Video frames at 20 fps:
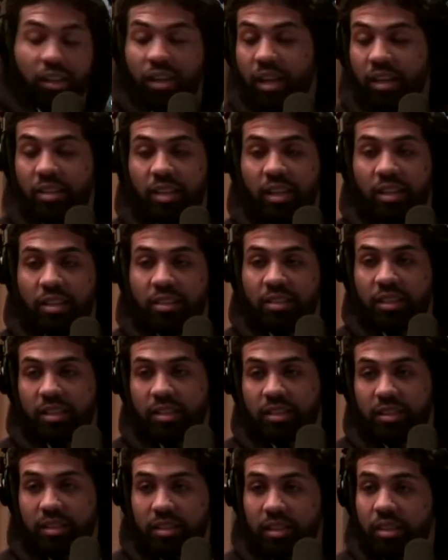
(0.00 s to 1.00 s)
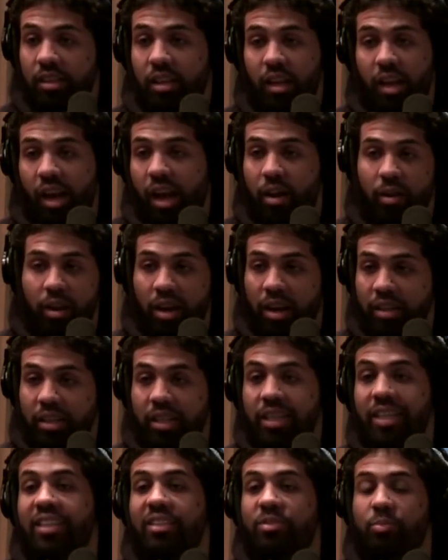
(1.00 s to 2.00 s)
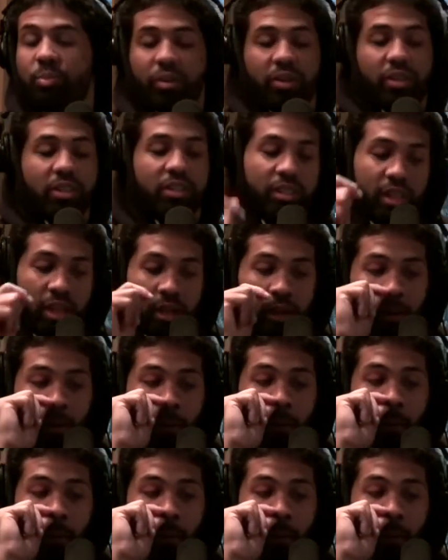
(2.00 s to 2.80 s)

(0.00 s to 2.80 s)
nineteen eighty-six, I, I didn't experience that.